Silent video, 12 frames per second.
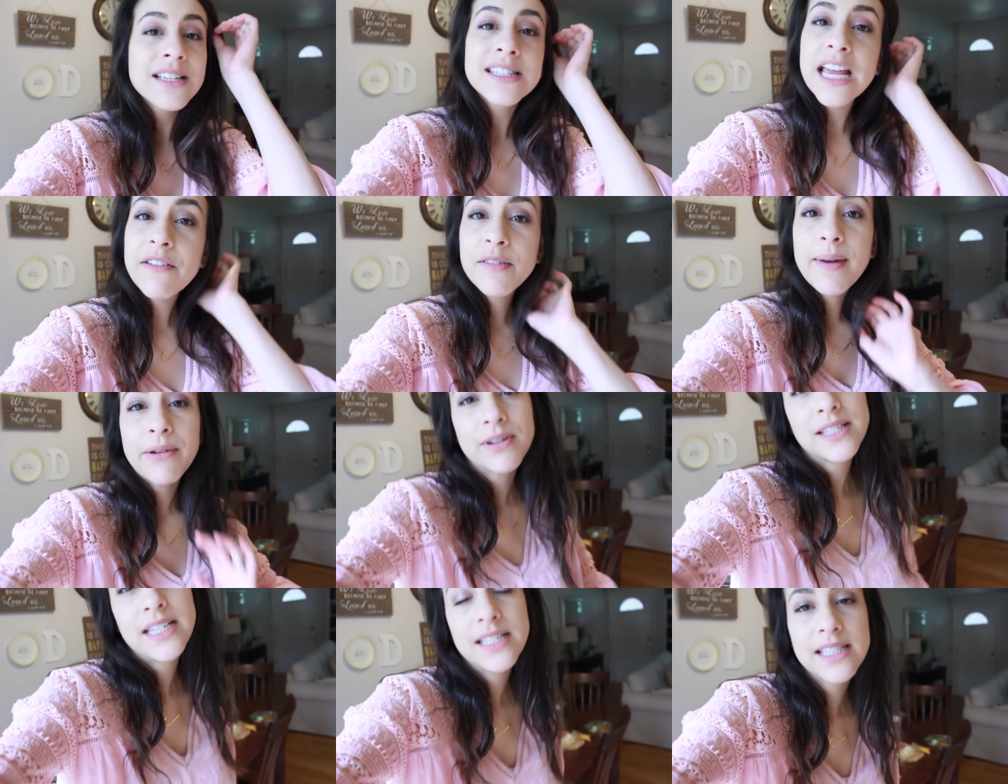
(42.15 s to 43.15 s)
saving my
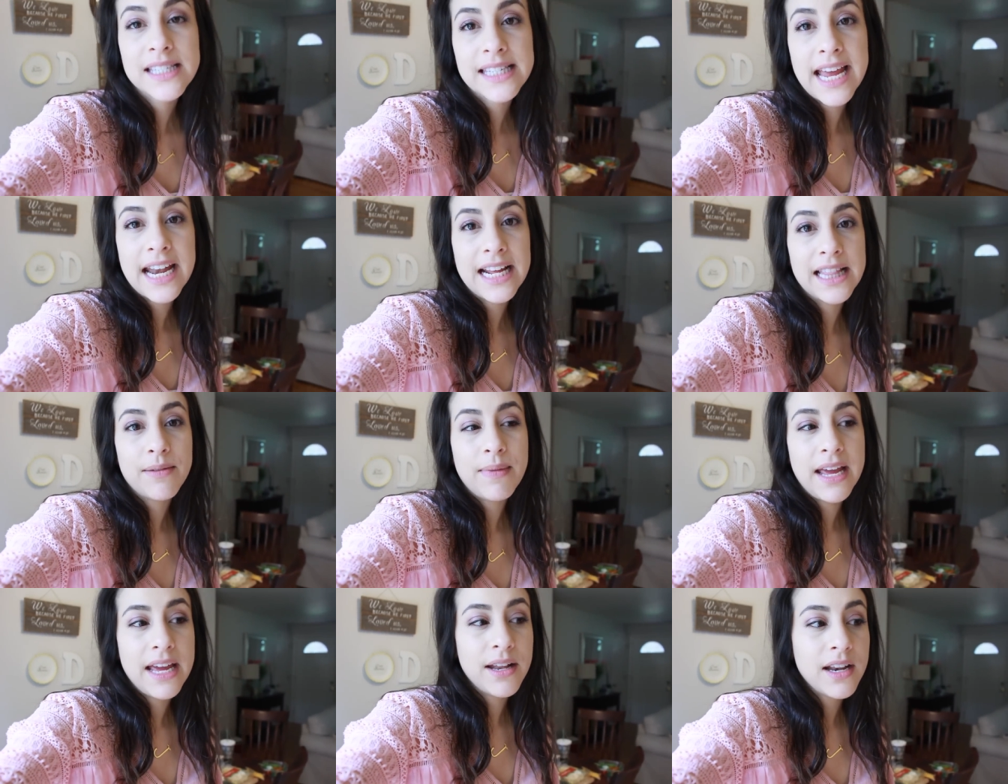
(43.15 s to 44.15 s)
receipts and scanning them
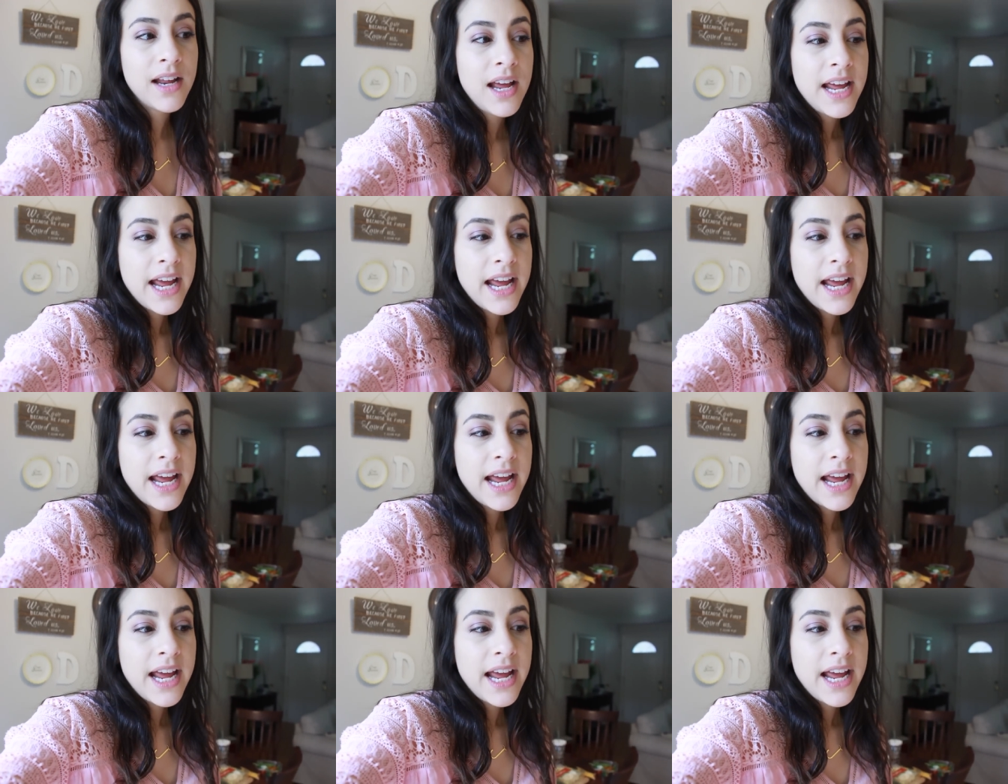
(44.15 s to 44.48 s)
in